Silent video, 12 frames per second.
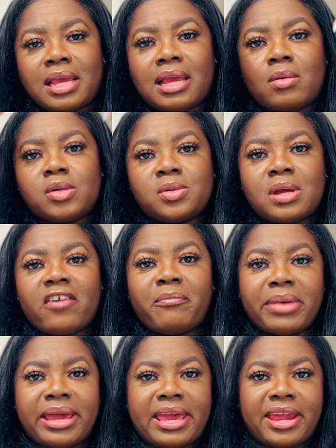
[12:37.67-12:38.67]
want to have
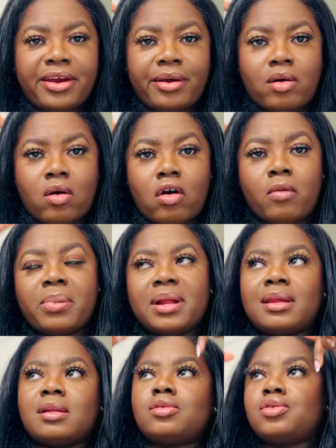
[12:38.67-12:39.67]
my hair up and
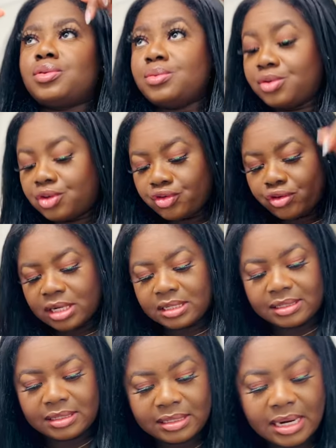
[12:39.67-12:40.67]
then two
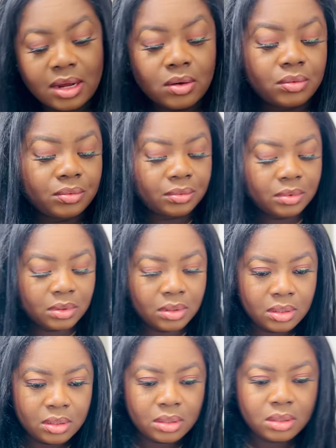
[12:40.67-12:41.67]
strands down.
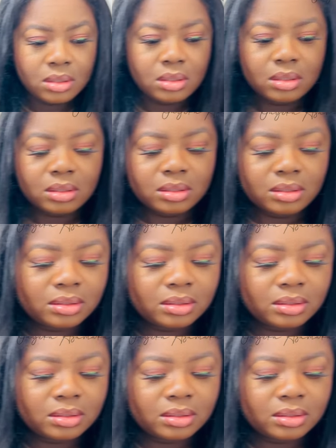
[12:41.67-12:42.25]
Ugh.